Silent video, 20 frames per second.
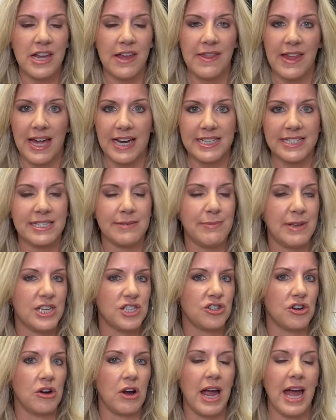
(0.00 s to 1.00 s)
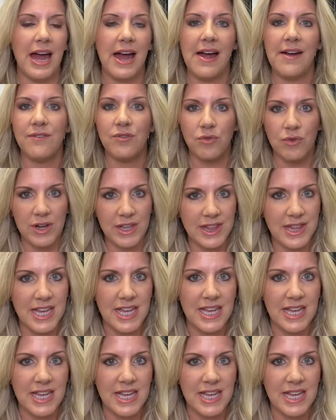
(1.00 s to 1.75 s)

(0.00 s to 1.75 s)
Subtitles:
and that is to make sure everything